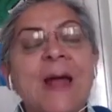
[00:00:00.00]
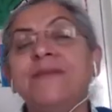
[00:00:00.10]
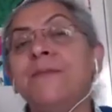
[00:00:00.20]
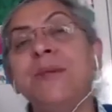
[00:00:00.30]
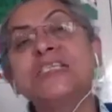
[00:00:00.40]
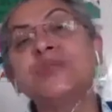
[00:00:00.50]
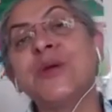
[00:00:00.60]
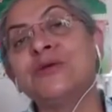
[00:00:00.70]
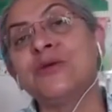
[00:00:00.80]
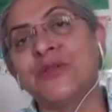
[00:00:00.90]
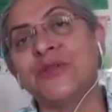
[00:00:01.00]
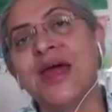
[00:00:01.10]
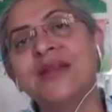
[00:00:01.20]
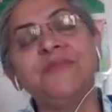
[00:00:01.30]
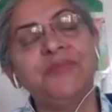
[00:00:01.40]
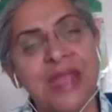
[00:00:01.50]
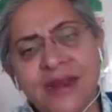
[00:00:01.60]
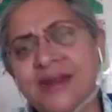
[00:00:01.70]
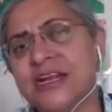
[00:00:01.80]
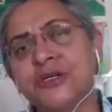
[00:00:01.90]
And the best way to know that,
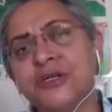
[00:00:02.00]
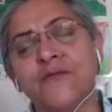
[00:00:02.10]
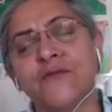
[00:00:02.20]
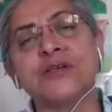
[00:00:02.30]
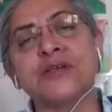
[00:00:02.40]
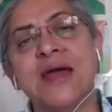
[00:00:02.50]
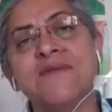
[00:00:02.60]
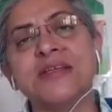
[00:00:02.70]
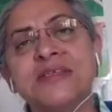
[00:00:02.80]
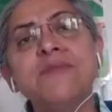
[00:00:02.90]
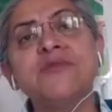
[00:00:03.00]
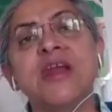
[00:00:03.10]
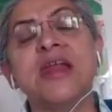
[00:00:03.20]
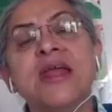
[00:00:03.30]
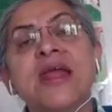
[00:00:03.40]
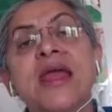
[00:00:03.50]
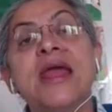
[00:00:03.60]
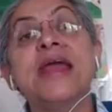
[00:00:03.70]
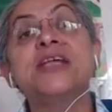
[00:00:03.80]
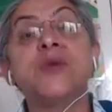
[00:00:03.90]
in addition to, of course, having some training,
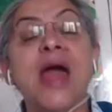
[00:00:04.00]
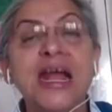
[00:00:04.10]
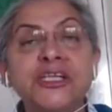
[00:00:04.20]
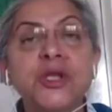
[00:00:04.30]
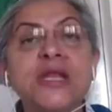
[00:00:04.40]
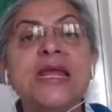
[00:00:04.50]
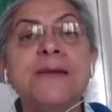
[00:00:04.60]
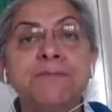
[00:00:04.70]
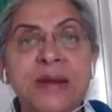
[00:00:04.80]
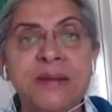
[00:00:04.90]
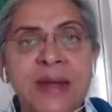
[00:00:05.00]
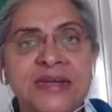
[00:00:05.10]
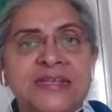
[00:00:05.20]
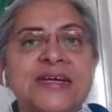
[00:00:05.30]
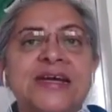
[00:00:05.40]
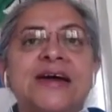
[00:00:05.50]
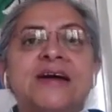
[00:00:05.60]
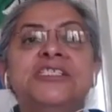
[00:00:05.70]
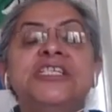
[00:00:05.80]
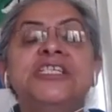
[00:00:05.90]
is to actually implement
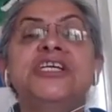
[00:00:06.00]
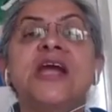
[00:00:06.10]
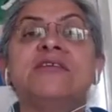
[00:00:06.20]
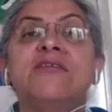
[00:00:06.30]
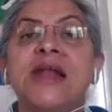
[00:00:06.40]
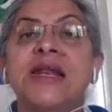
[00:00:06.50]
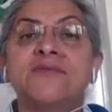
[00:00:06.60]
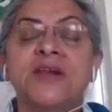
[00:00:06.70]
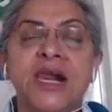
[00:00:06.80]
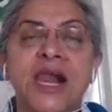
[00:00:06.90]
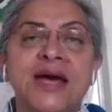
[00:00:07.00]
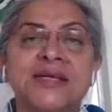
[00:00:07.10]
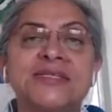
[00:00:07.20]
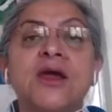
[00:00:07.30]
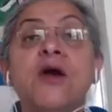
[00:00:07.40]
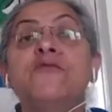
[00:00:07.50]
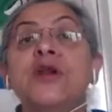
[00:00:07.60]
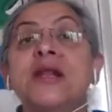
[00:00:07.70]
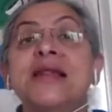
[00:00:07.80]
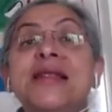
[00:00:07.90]
a teaching at the right level class
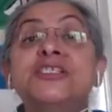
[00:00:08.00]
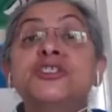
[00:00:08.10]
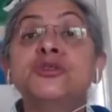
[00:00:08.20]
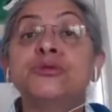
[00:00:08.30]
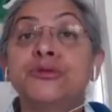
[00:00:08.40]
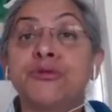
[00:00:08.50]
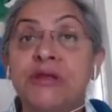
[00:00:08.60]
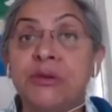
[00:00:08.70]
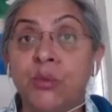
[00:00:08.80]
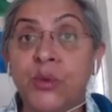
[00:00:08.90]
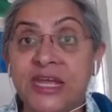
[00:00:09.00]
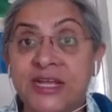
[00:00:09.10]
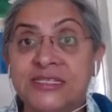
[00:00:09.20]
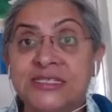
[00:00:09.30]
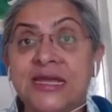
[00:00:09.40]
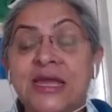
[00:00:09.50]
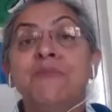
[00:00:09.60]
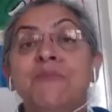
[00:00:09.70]
for at least 2 to 3 weeks